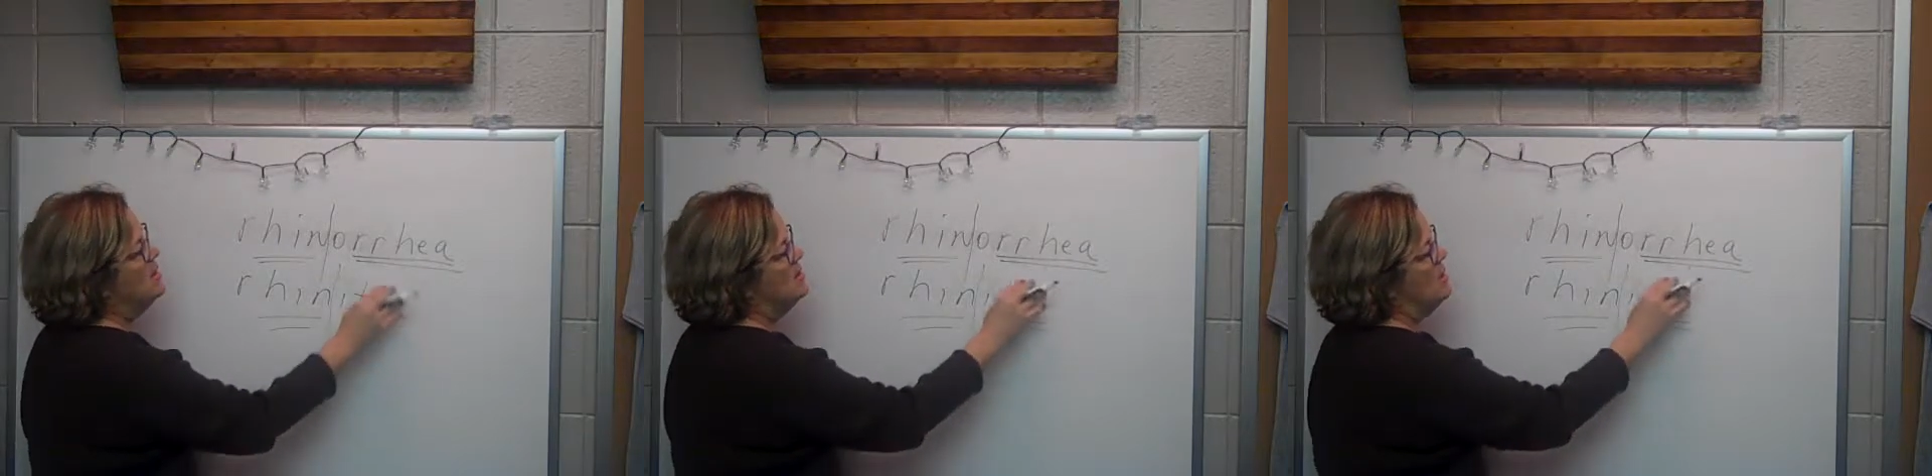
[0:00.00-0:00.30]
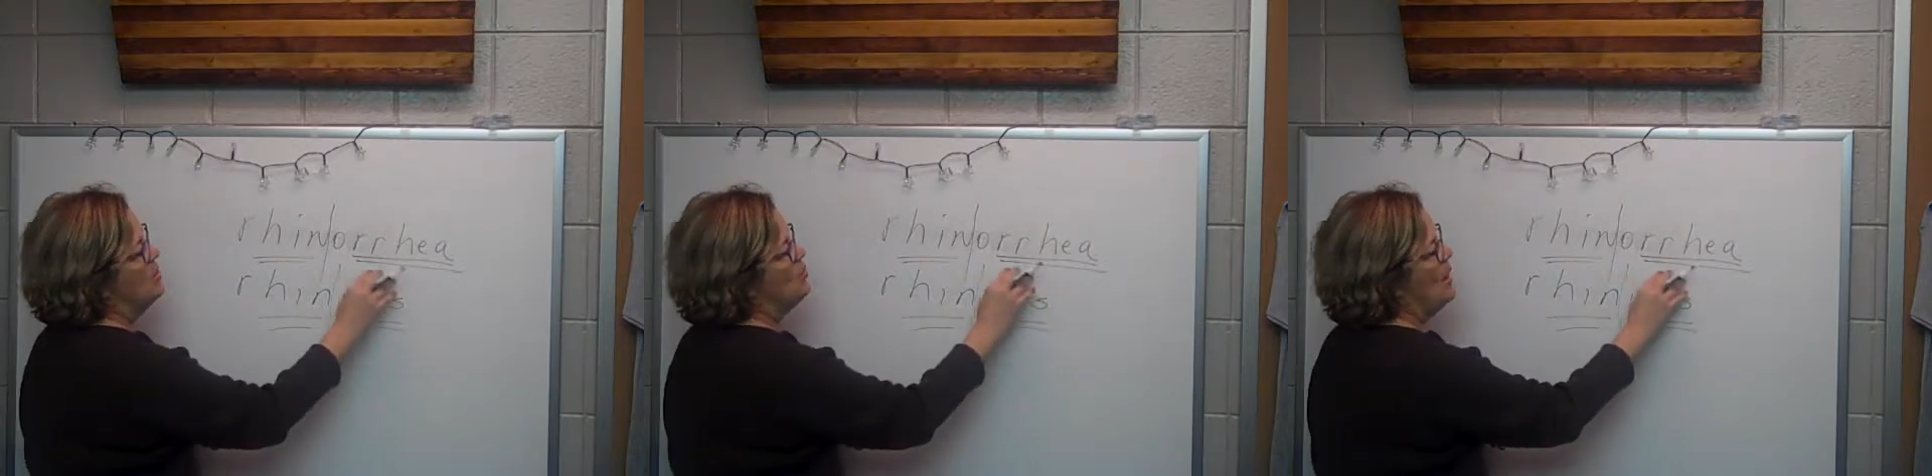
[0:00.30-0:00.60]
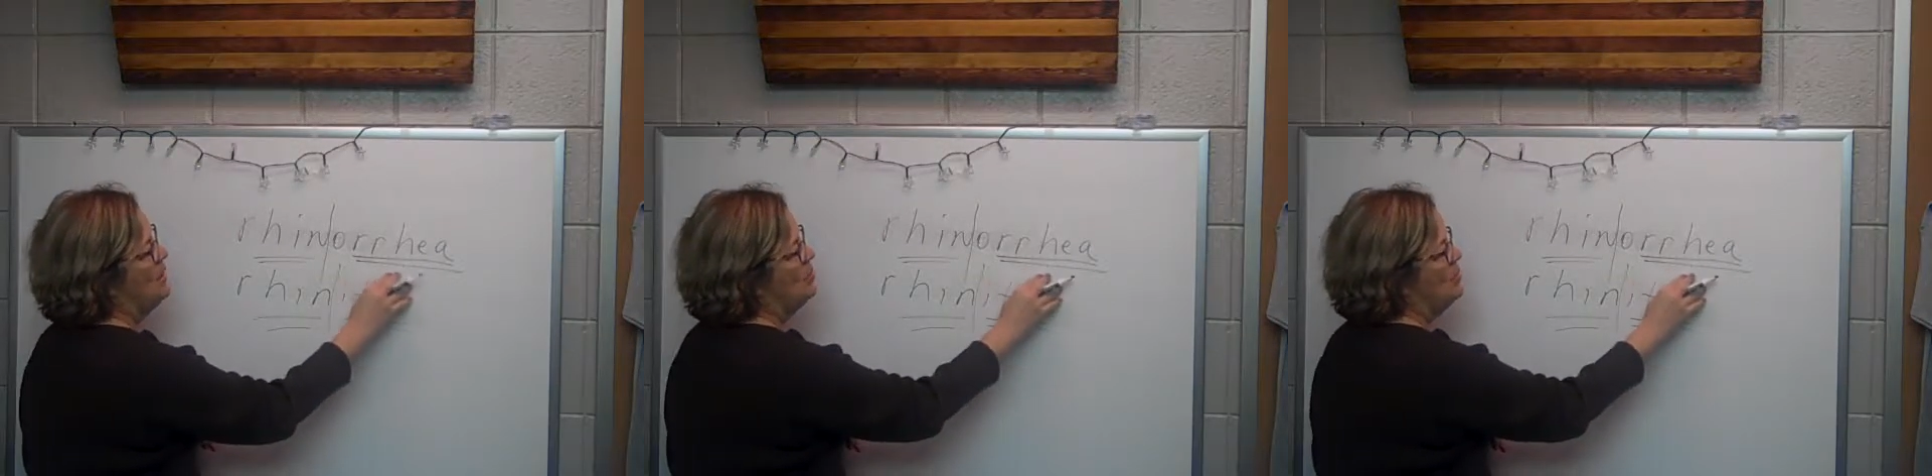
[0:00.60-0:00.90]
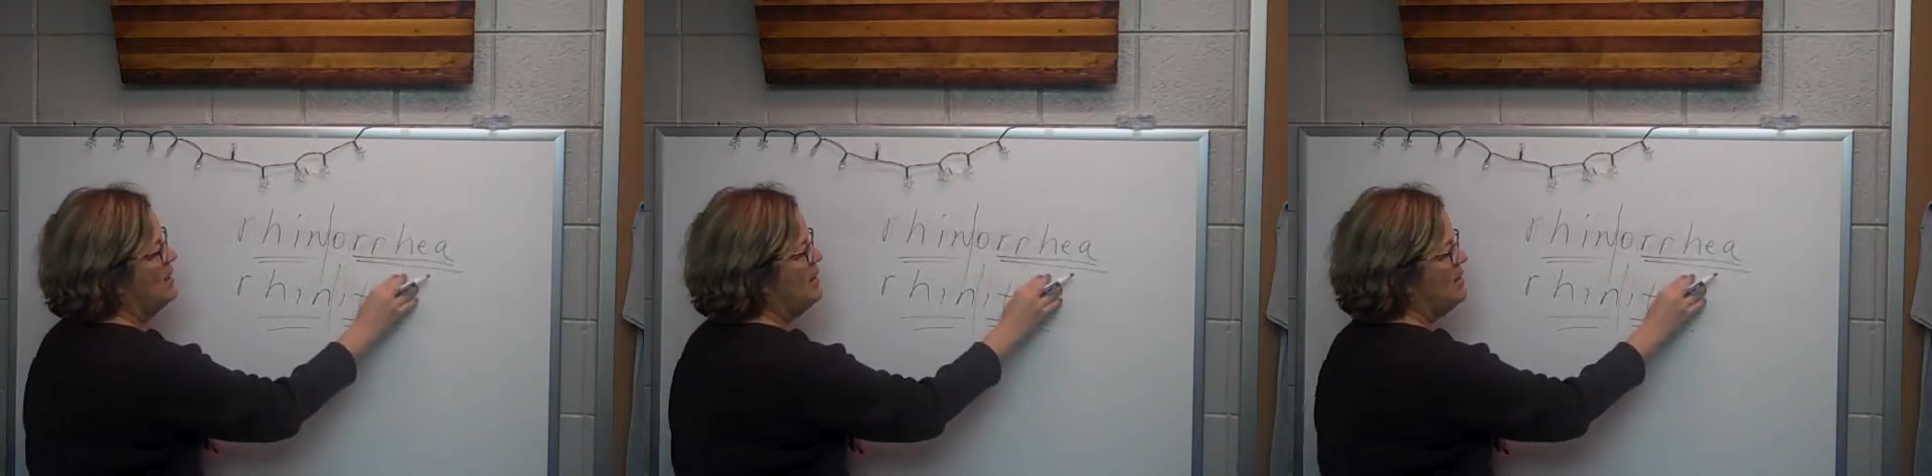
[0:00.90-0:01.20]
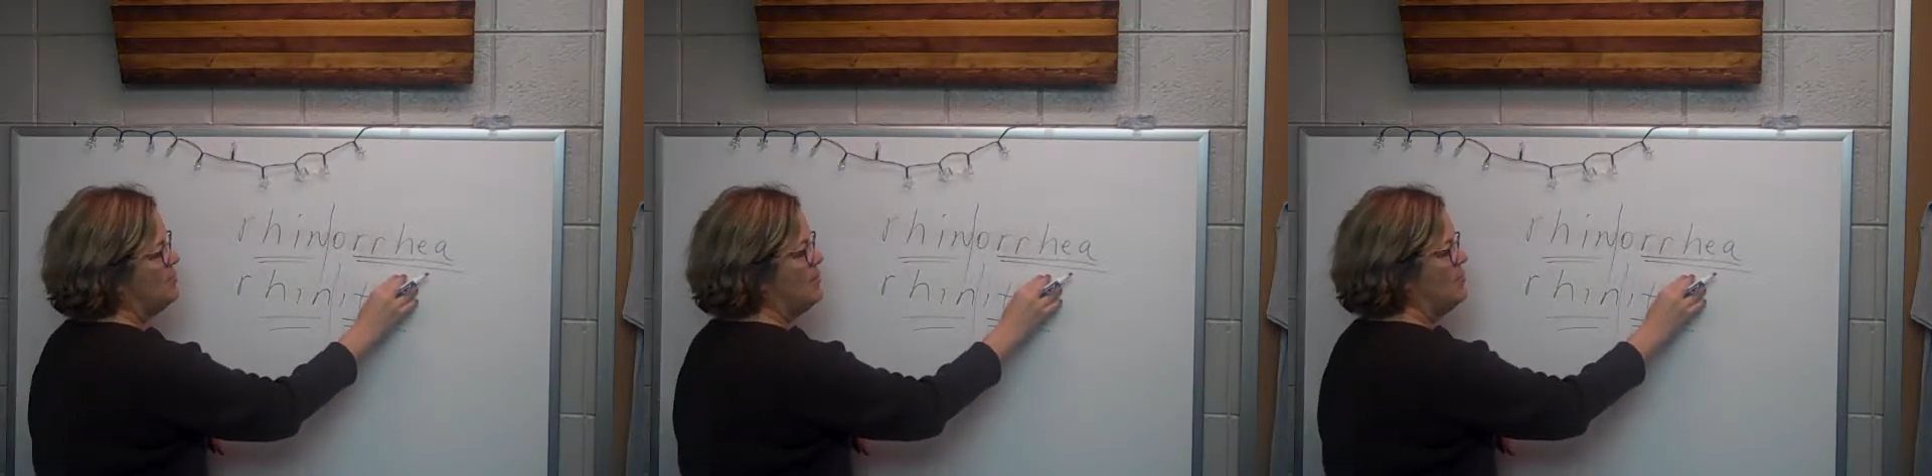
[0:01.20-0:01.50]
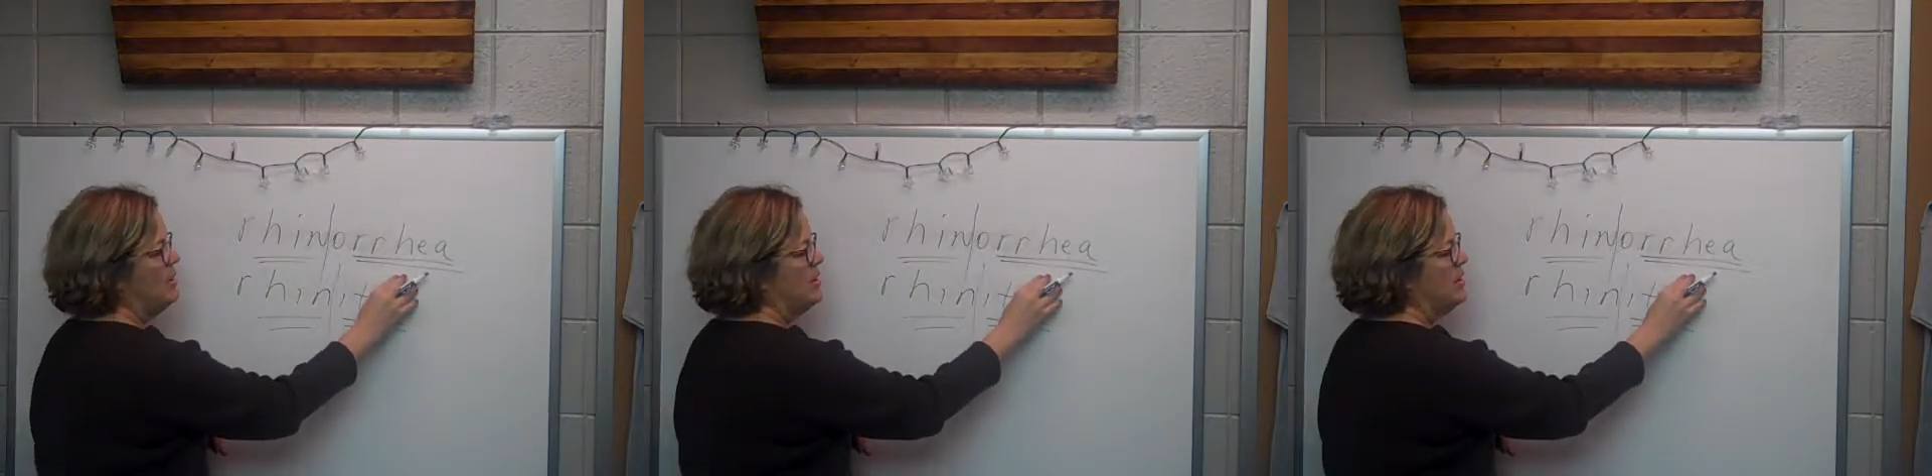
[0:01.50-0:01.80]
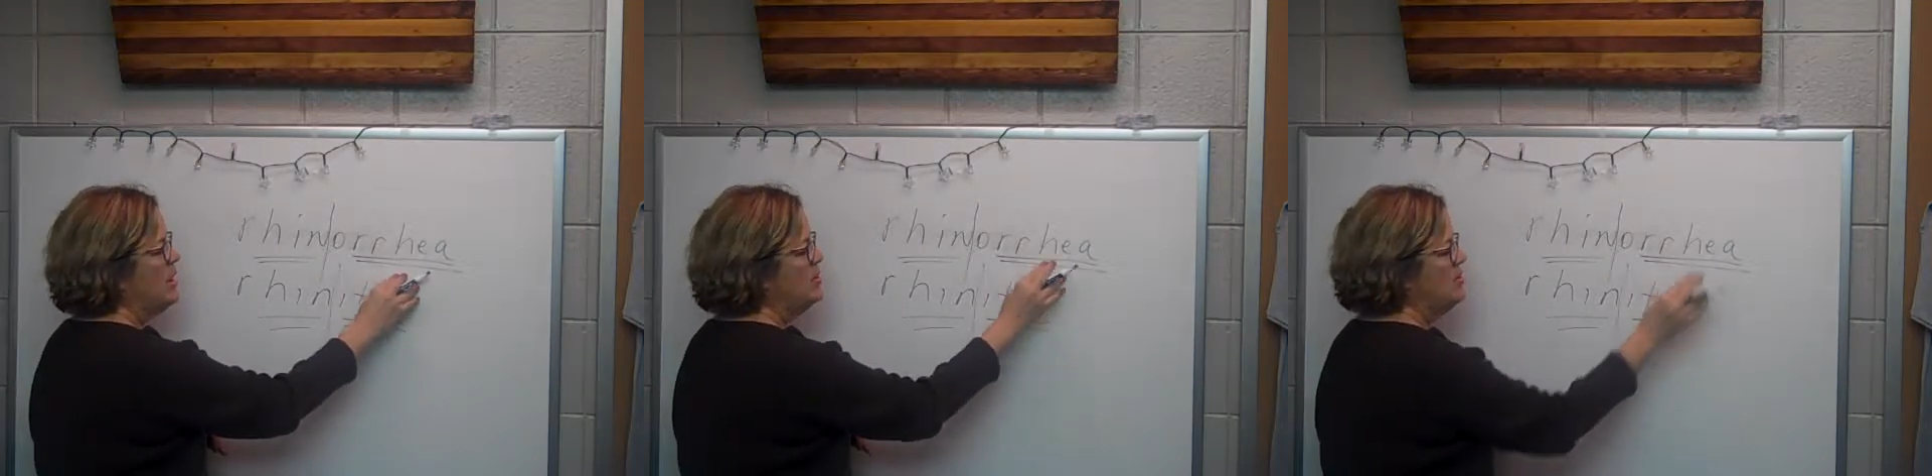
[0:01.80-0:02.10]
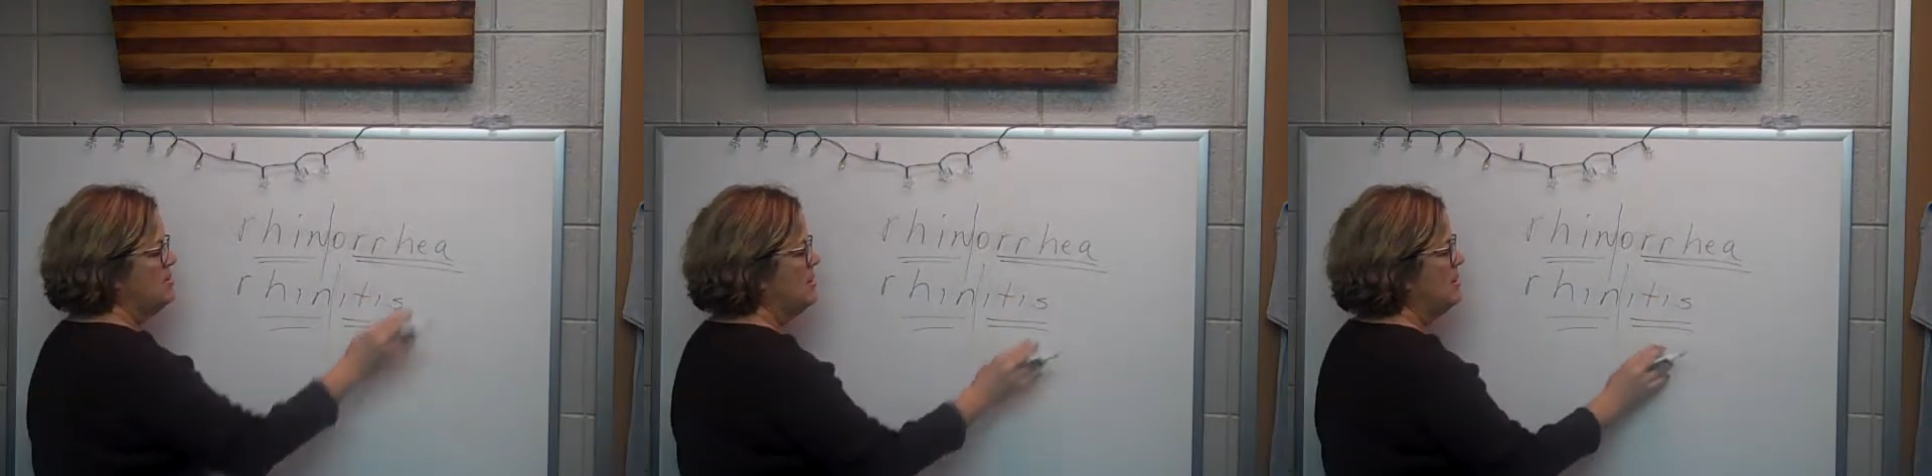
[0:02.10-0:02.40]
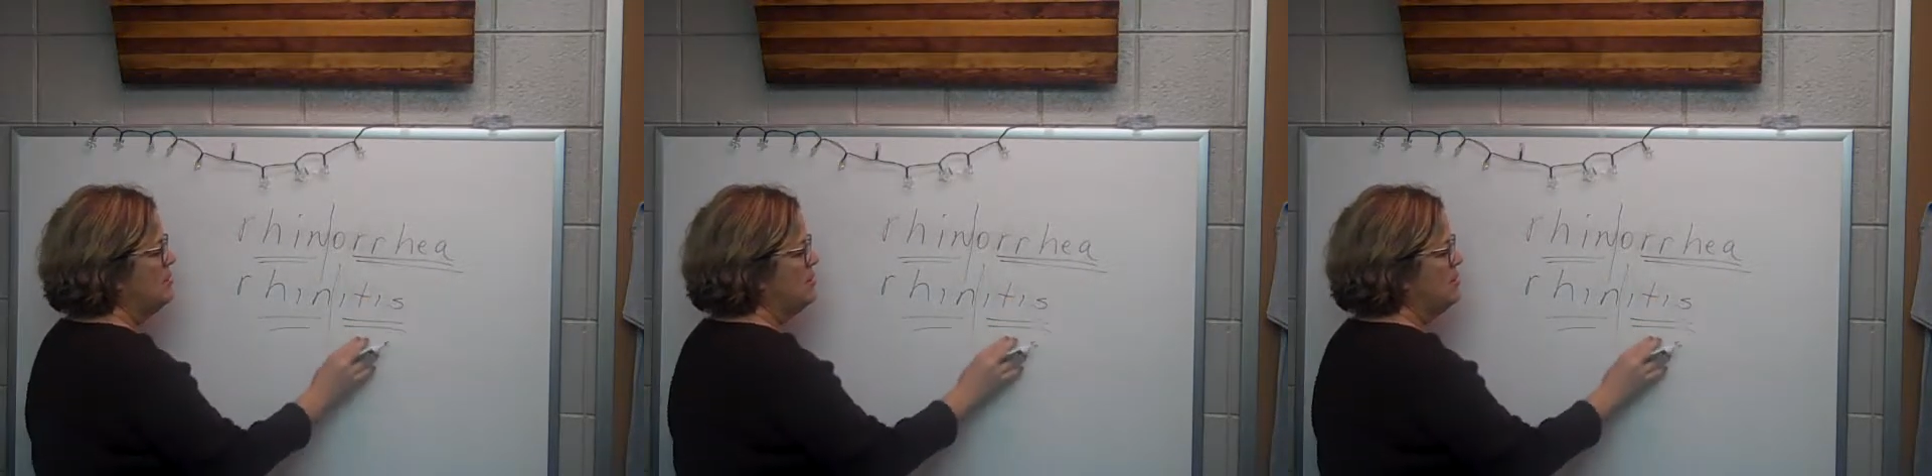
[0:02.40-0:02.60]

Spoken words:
So rhinorrhea is my runny nose,